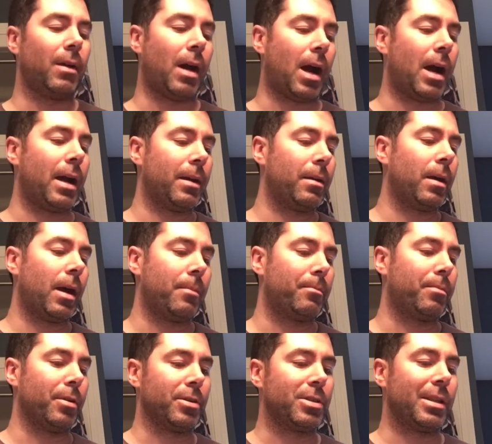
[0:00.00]
I
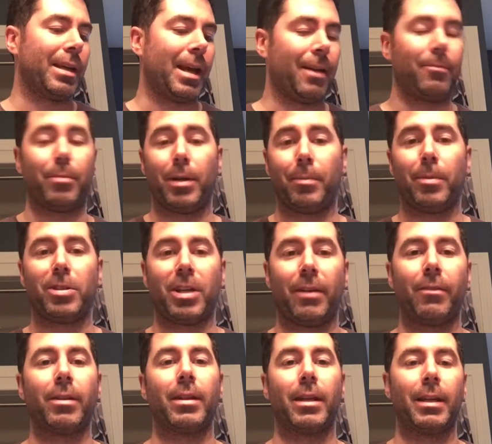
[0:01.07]
personally have pretty much
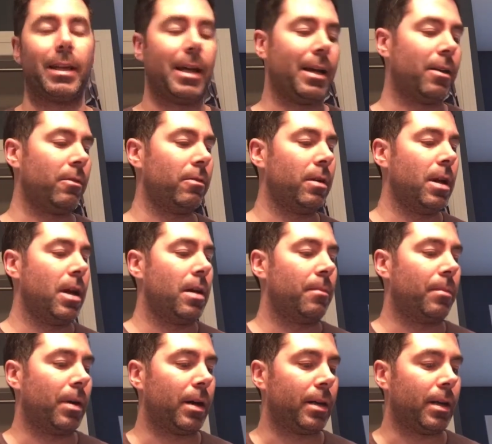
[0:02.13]
everything now,
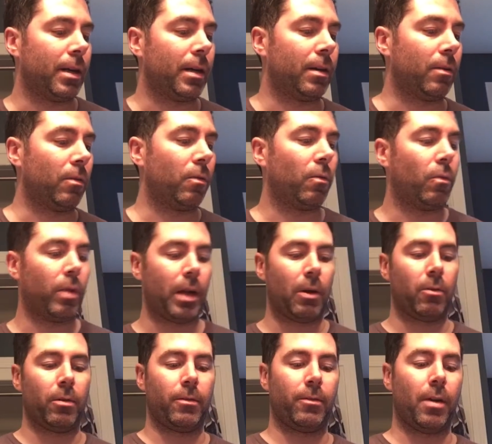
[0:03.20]
but what I
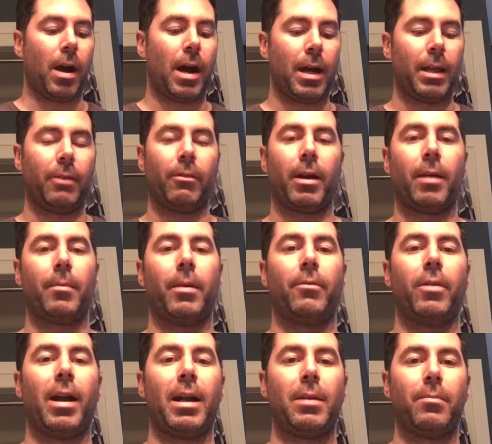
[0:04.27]
would highly recommend
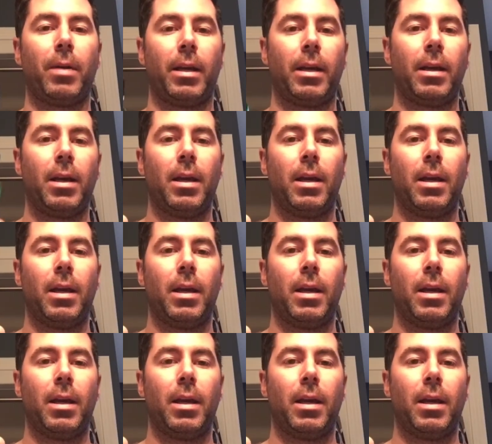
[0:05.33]
for anybody